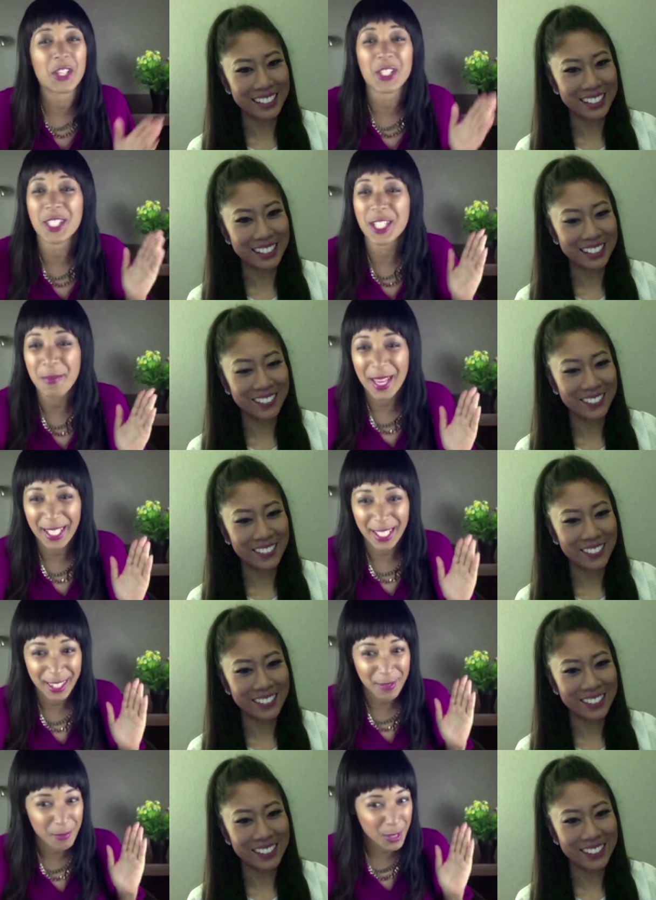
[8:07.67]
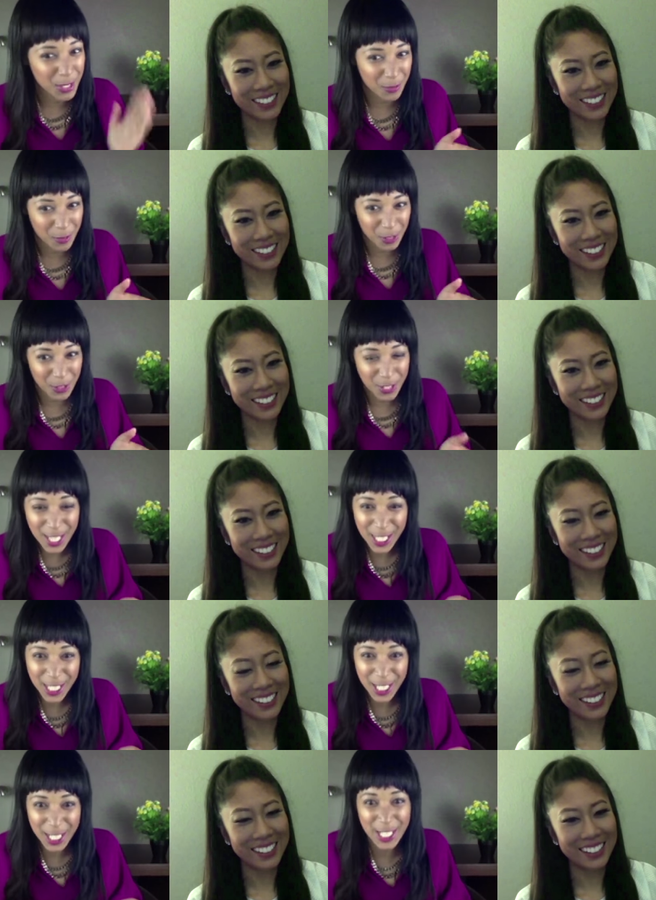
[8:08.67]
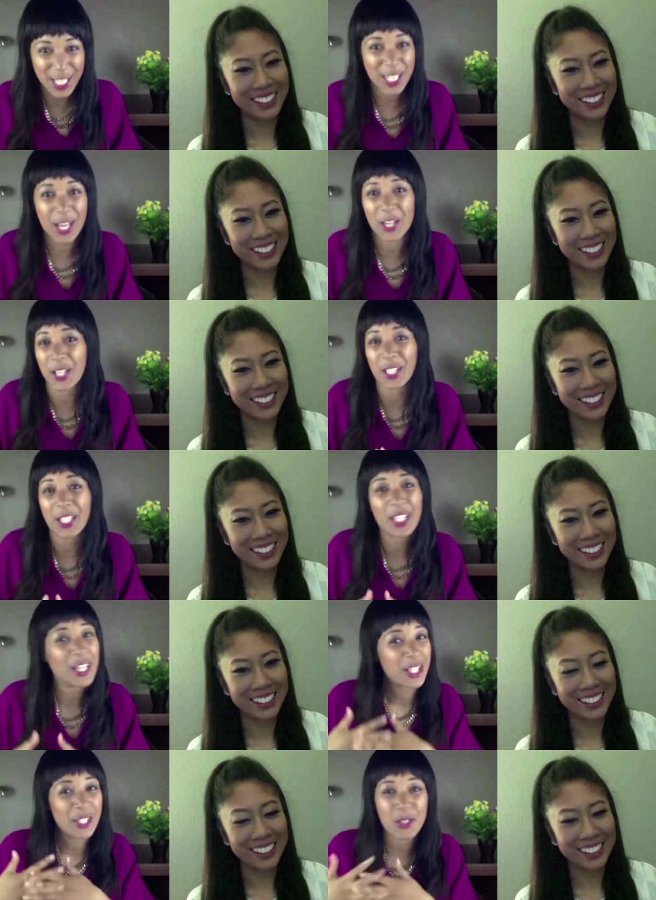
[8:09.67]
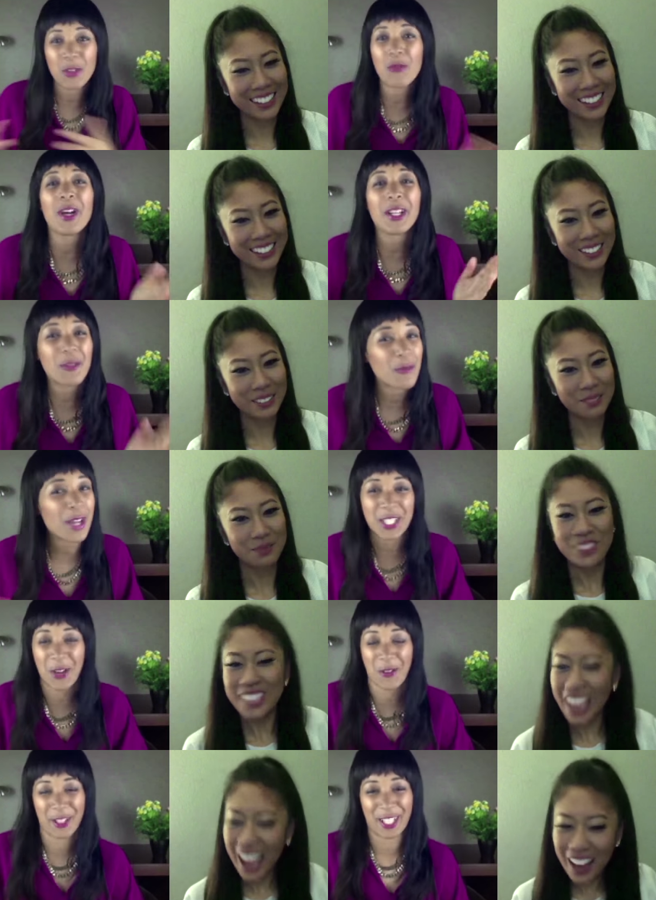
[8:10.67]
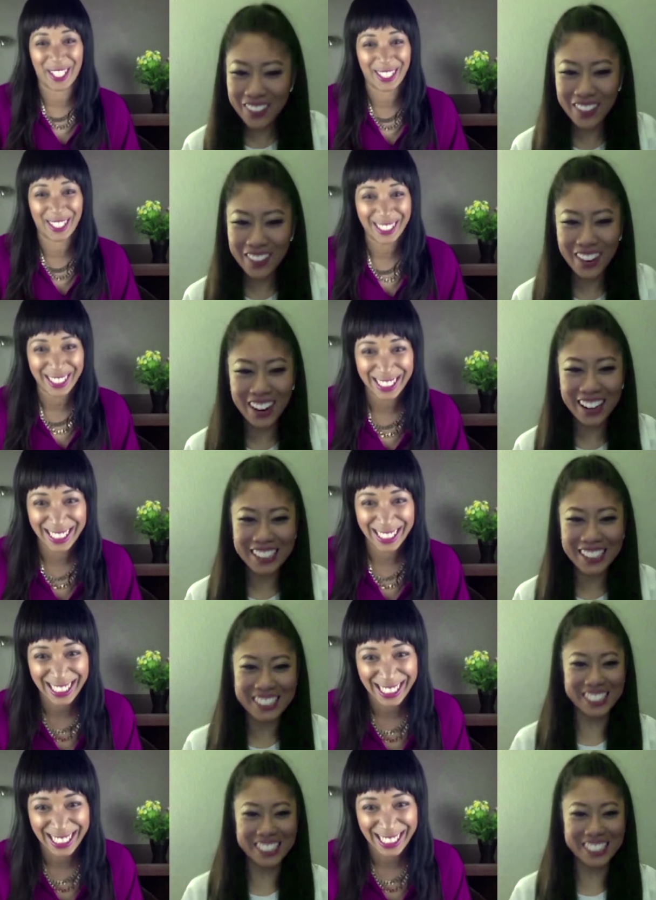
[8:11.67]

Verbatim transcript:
Speaker 1: you still making music with your sisters are you do what what's yes, going on